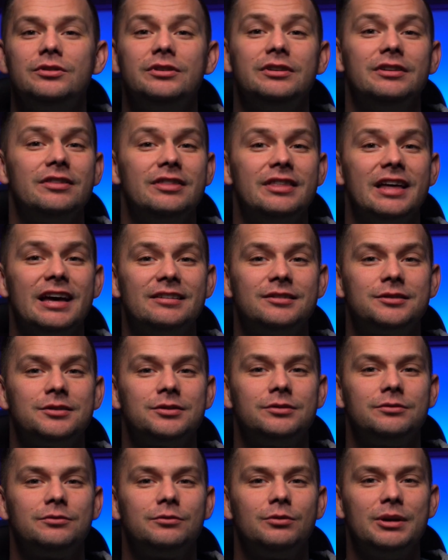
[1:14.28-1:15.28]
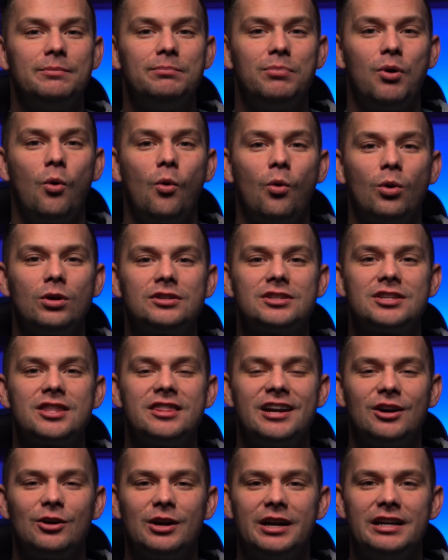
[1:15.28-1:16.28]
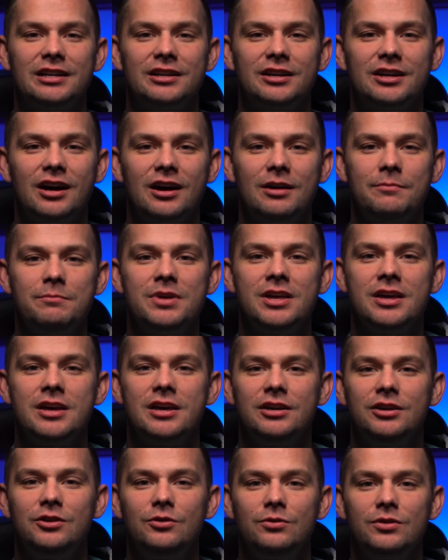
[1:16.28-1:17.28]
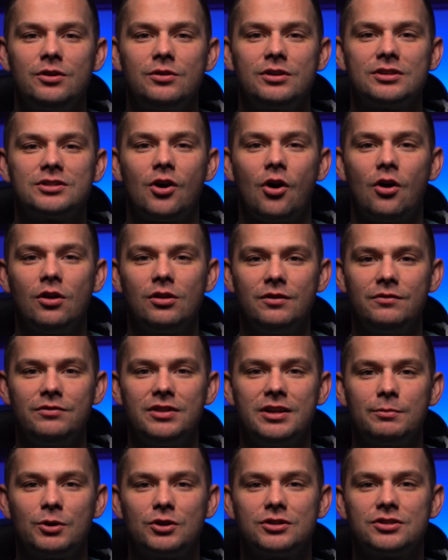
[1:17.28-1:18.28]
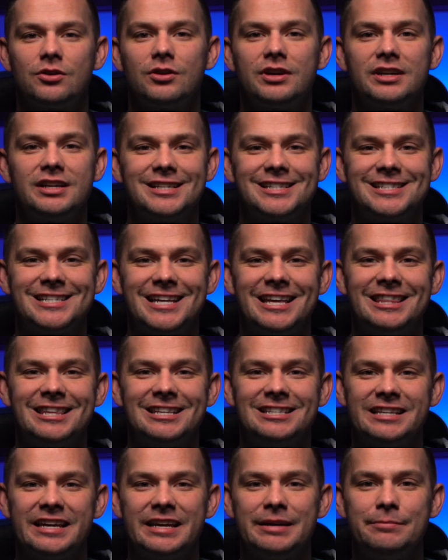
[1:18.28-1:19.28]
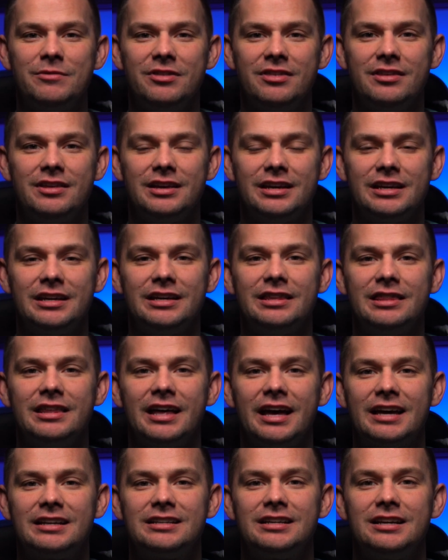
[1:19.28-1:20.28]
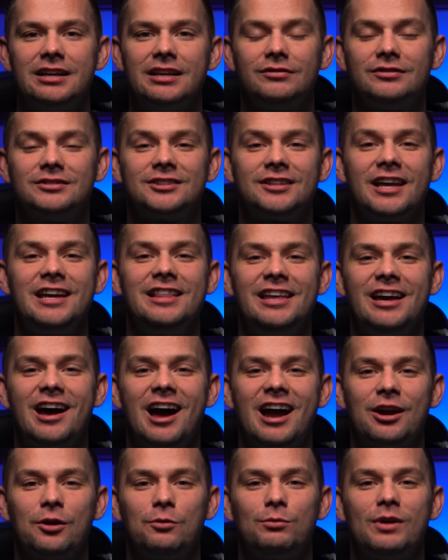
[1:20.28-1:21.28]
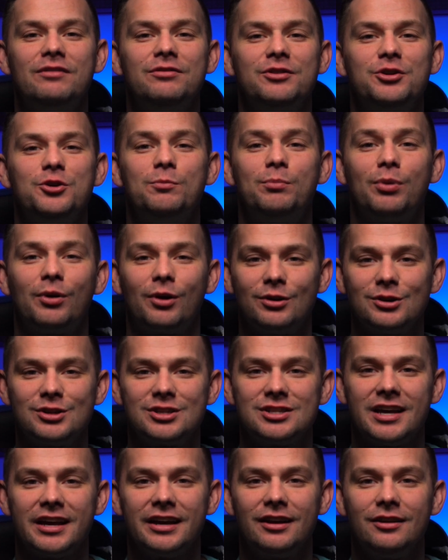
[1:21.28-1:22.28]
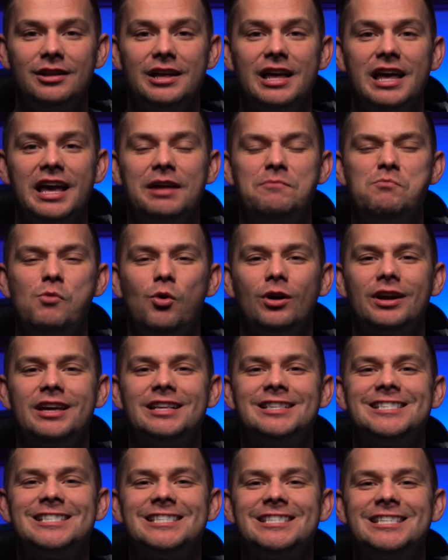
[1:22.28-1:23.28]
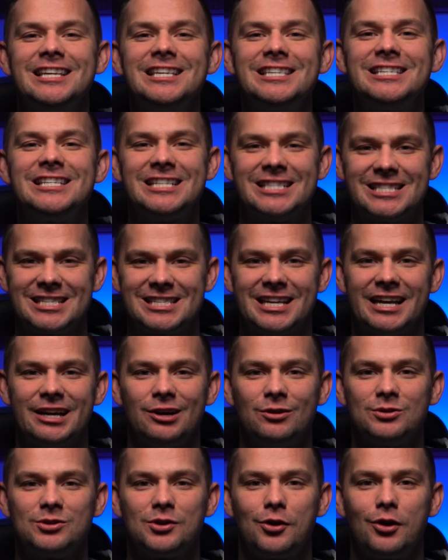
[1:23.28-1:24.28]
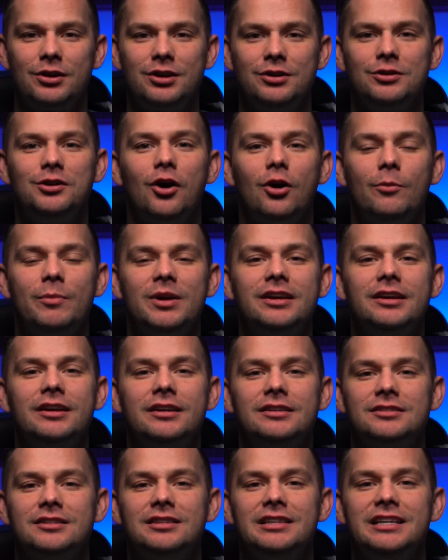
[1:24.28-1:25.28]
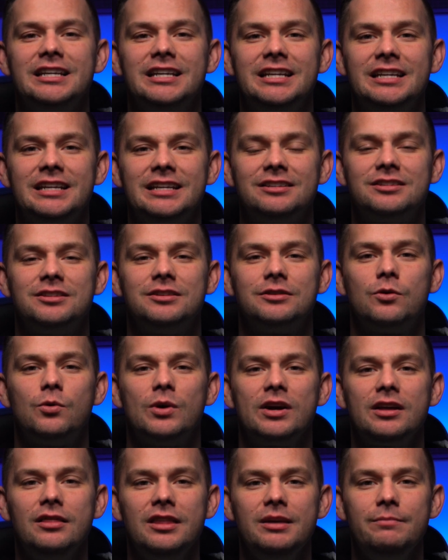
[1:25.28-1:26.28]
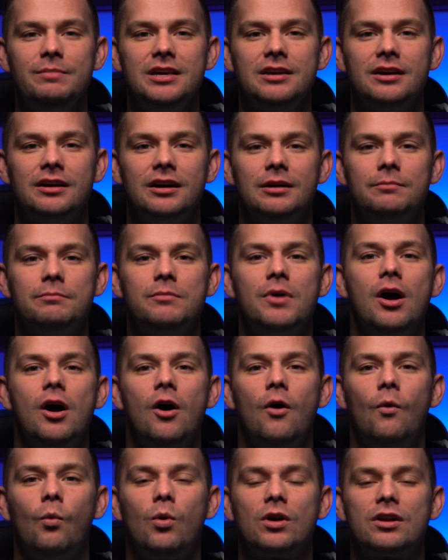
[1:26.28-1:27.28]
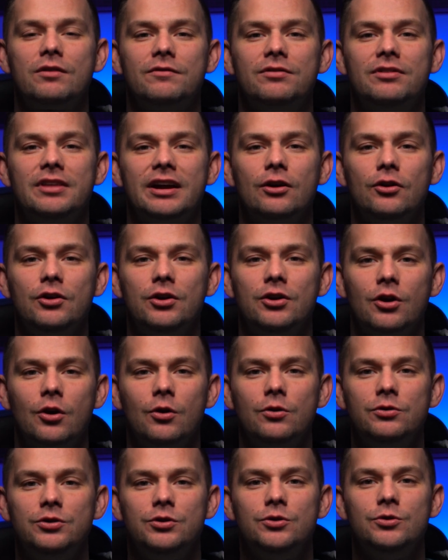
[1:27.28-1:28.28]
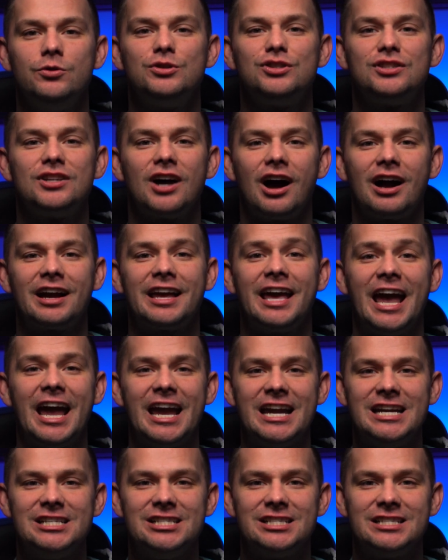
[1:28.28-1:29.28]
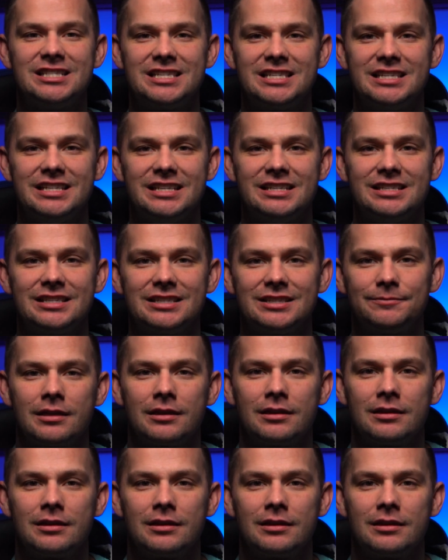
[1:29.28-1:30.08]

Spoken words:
that reports their income, you'll notice all of them are starting to say the same thing, that slightly higher revenue per sale and more consistent sales on Adobe is leading it to quickly become one of their go-to stock agencies.